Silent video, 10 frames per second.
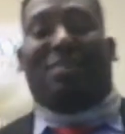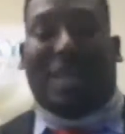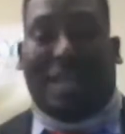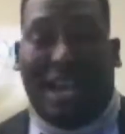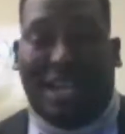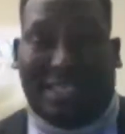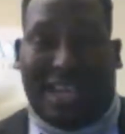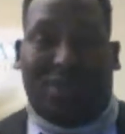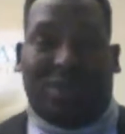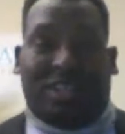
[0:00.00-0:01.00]
because
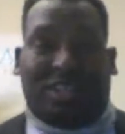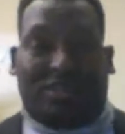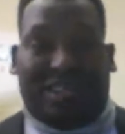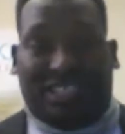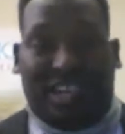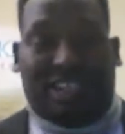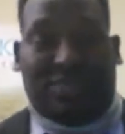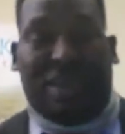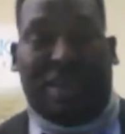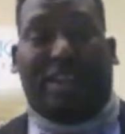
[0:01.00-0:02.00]
I know there's fresh air
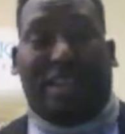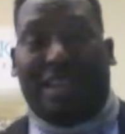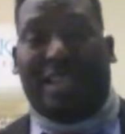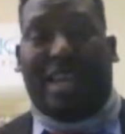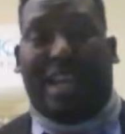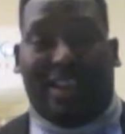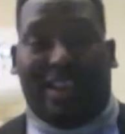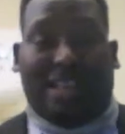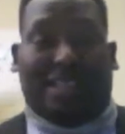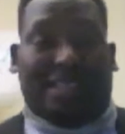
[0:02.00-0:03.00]
is better than the
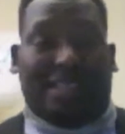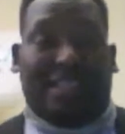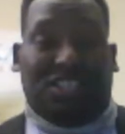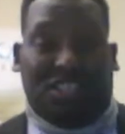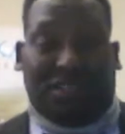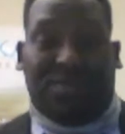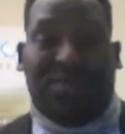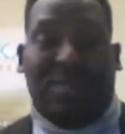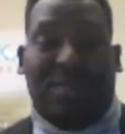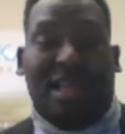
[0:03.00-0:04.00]
air that is conditioned.
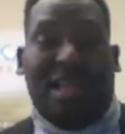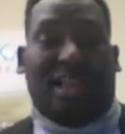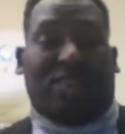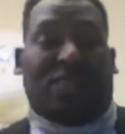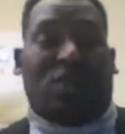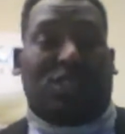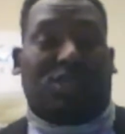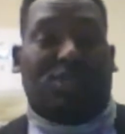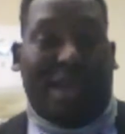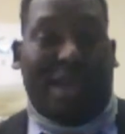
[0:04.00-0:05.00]
And of
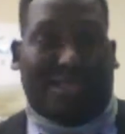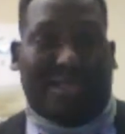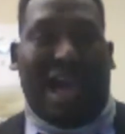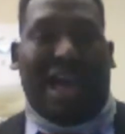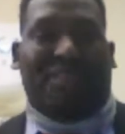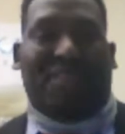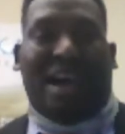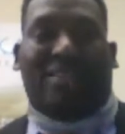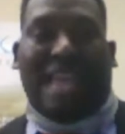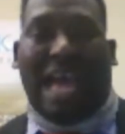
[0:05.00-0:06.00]
course, rest. I
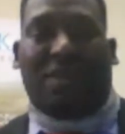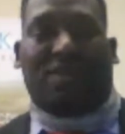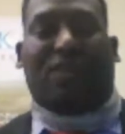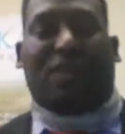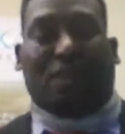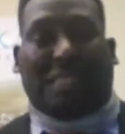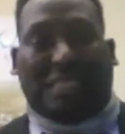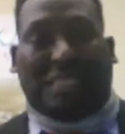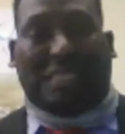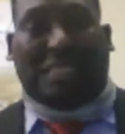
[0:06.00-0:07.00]
found out from
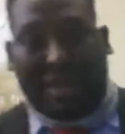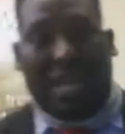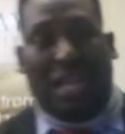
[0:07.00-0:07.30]
sleeping